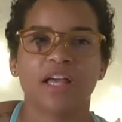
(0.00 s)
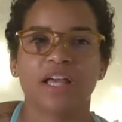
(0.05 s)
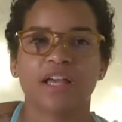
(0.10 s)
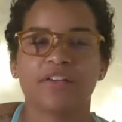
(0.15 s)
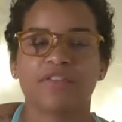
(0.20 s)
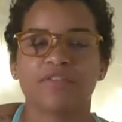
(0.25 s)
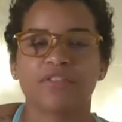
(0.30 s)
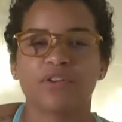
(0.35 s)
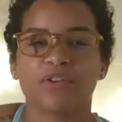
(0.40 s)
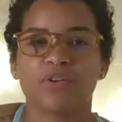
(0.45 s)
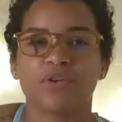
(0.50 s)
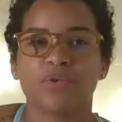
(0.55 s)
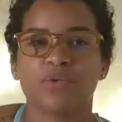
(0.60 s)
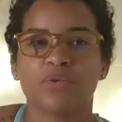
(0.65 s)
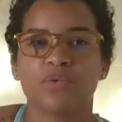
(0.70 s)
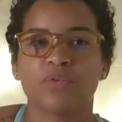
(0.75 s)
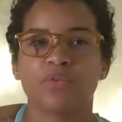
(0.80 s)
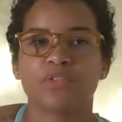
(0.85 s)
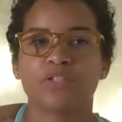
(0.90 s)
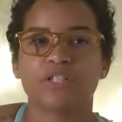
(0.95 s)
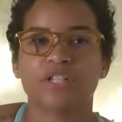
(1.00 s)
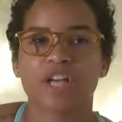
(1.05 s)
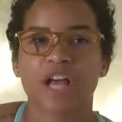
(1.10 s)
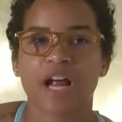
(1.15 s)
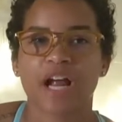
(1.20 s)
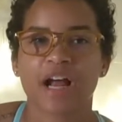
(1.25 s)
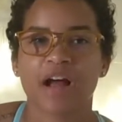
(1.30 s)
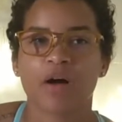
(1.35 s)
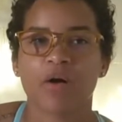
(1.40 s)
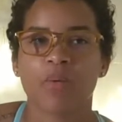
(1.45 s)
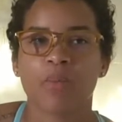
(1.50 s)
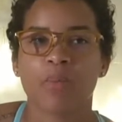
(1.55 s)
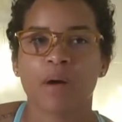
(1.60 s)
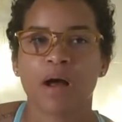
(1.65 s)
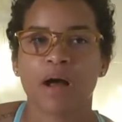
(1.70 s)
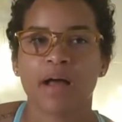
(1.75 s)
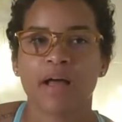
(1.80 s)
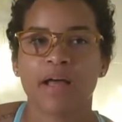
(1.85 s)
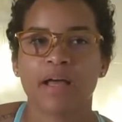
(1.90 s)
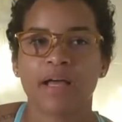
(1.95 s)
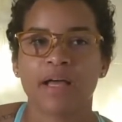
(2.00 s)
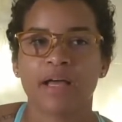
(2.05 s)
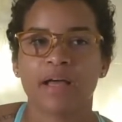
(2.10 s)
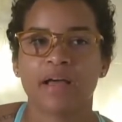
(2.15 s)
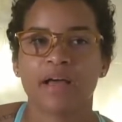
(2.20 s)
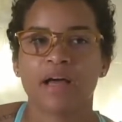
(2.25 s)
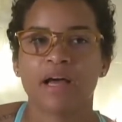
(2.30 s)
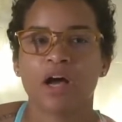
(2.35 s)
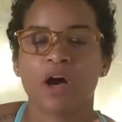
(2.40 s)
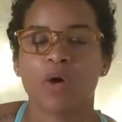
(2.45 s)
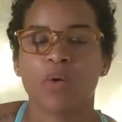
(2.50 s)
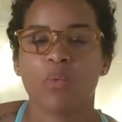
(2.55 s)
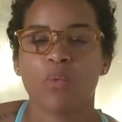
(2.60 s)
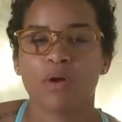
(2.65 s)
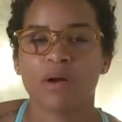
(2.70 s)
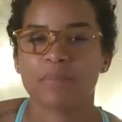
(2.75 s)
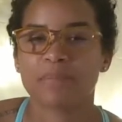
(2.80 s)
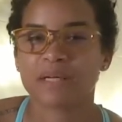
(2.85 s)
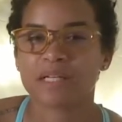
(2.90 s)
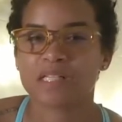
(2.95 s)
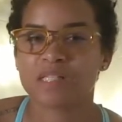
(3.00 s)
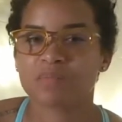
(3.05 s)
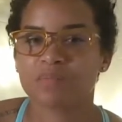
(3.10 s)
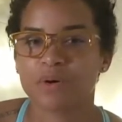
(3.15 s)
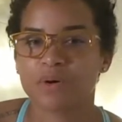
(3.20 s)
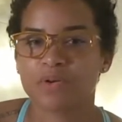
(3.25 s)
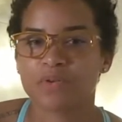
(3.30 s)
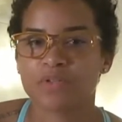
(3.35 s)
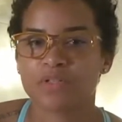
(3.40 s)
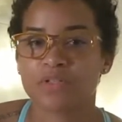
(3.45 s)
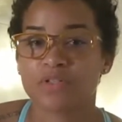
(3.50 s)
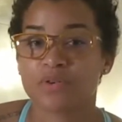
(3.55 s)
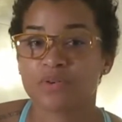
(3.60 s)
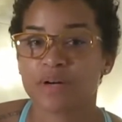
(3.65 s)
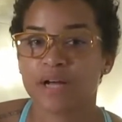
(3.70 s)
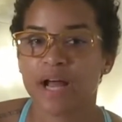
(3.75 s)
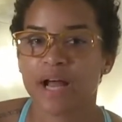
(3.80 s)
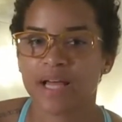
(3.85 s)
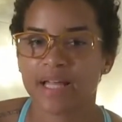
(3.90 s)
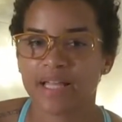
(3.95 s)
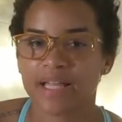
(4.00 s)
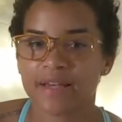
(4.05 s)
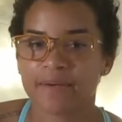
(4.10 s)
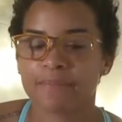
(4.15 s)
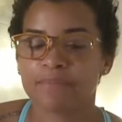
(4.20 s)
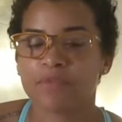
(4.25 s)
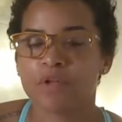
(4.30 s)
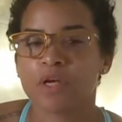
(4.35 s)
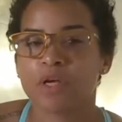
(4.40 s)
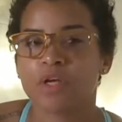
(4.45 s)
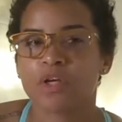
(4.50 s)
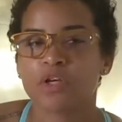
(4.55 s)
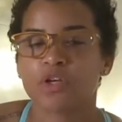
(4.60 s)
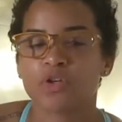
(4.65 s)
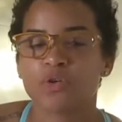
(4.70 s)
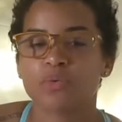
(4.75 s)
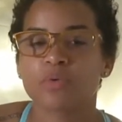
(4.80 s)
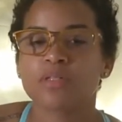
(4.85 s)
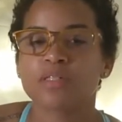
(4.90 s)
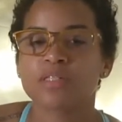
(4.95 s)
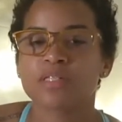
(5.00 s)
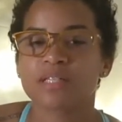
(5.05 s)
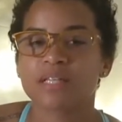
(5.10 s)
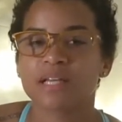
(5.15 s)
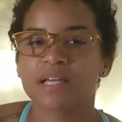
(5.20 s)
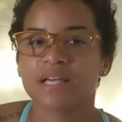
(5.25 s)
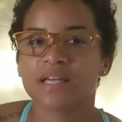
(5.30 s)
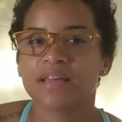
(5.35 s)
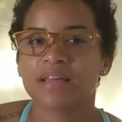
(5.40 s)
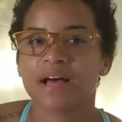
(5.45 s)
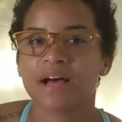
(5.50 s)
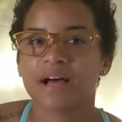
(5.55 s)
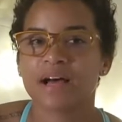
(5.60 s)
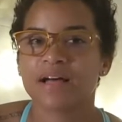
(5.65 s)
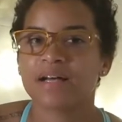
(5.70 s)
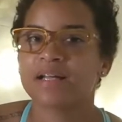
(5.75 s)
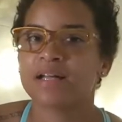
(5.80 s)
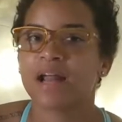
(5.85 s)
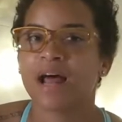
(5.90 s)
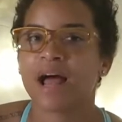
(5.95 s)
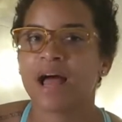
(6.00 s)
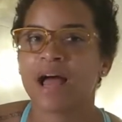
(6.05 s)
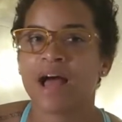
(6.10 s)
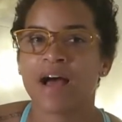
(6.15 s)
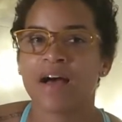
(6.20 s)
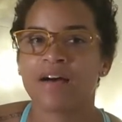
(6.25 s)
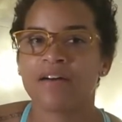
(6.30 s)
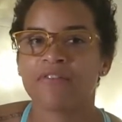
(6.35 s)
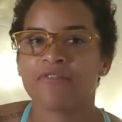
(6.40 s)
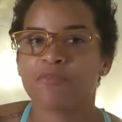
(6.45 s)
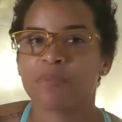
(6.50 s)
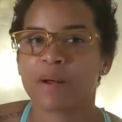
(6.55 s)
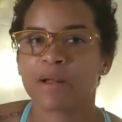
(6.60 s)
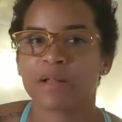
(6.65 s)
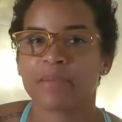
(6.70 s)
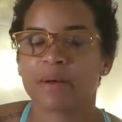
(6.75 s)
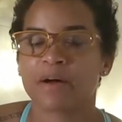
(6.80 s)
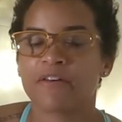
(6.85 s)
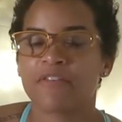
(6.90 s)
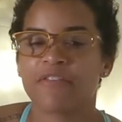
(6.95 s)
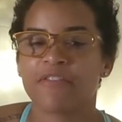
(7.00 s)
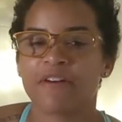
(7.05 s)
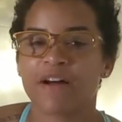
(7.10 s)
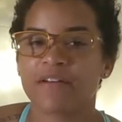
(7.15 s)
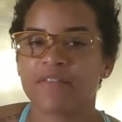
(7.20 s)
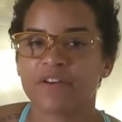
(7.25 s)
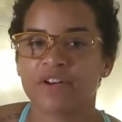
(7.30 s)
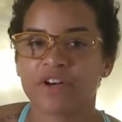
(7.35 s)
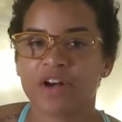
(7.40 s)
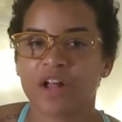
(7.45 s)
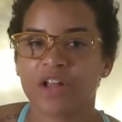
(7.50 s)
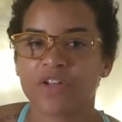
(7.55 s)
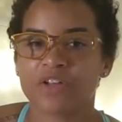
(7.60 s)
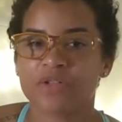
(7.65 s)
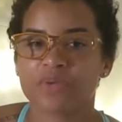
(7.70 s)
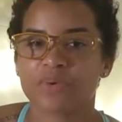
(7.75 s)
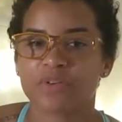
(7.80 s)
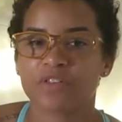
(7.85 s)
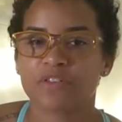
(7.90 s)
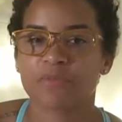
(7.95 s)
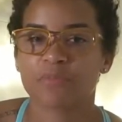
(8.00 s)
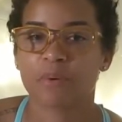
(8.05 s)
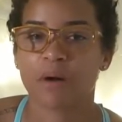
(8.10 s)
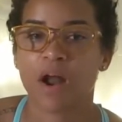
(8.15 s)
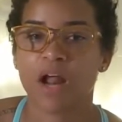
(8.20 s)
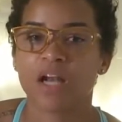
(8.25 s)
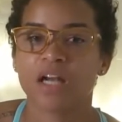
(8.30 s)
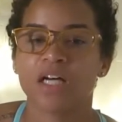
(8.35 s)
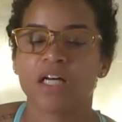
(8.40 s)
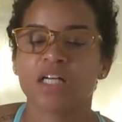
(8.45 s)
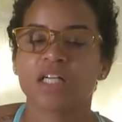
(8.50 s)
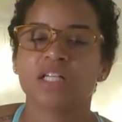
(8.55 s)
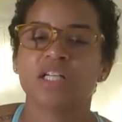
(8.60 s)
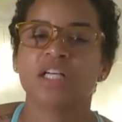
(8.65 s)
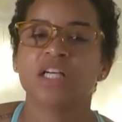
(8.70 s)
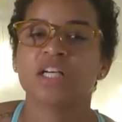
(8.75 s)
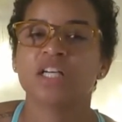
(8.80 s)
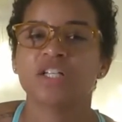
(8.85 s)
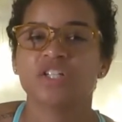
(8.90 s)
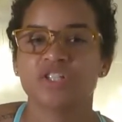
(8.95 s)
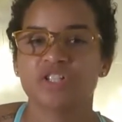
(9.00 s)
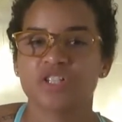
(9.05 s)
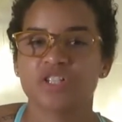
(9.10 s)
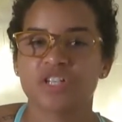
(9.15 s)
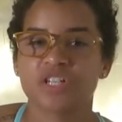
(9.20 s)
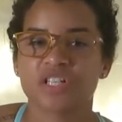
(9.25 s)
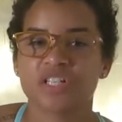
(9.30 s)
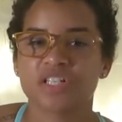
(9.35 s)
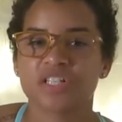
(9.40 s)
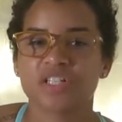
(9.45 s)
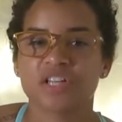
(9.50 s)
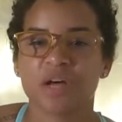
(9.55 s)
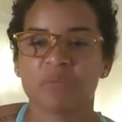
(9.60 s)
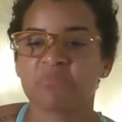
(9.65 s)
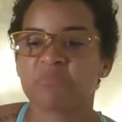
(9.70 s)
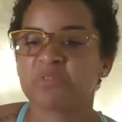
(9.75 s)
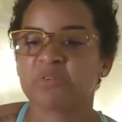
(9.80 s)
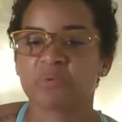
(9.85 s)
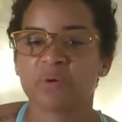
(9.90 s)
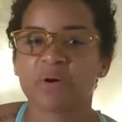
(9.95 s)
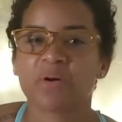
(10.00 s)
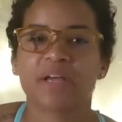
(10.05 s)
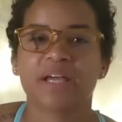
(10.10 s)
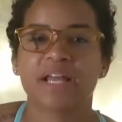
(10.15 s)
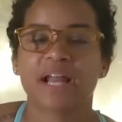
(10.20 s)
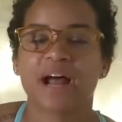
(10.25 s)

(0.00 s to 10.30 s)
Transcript: if you check out my One Up Exposed story highlight, you will see that I have probably about $500 worth of product. I'm throwing it